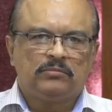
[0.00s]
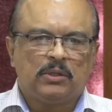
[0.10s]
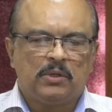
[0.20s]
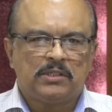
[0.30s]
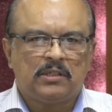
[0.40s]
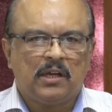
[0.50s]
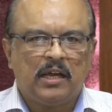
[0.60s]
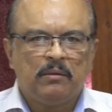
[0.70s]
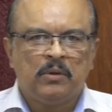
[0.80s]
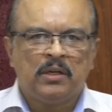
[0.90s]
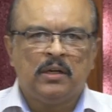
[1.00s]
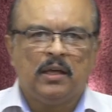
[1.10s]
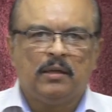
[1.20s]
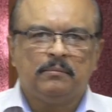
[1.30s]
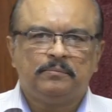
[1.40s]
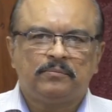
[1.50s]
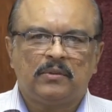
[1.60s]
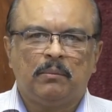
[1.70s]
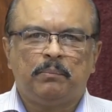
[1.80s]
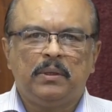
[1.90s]
there was a time when uh,
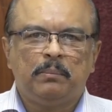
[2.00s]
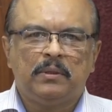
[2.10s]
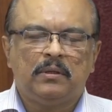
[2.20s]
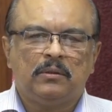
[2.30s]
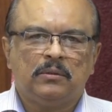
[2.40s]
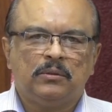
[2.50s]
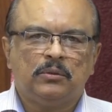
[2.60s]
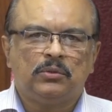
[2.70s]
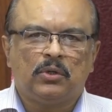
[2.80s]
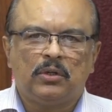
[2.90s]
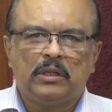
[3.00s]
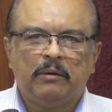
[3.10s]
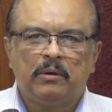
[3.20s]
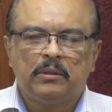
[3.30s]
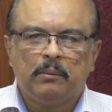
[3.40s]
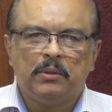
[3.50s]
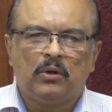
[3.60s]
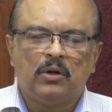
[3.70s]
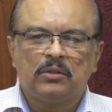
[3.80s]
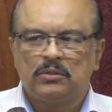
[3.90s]
the people who thought they, were, they
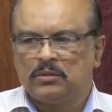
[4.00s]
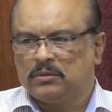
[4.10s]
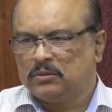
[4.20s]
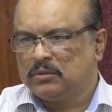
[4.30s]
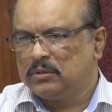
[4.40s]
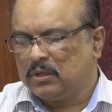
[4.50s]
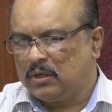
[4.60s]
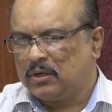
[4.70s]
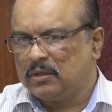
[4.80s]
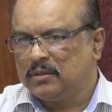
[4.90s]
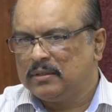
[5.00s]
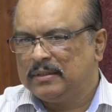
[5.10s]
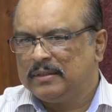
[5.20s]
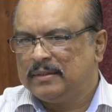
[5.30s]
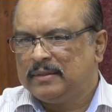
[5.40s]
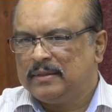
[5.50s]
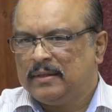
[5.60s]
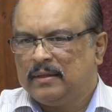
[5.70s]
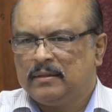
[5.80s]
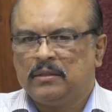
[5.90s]
belonged to God,
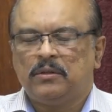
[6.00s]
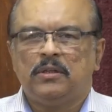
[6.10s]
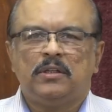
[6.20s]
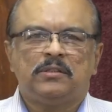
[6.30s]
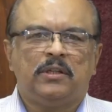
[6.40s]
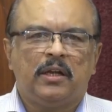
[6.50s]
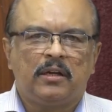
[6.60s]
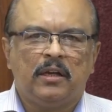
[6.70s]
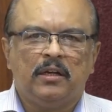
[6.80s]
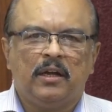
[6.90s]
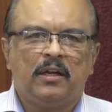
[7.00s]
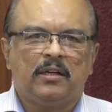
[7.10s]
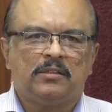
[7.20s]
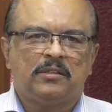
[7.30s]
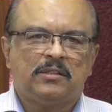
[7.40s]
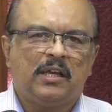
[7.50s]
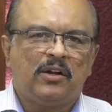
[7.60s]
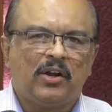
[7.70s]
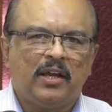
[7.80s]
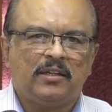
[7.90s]
they thought it is their inheritance, it's their
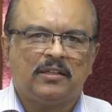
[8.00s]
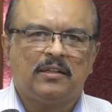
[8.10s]
right.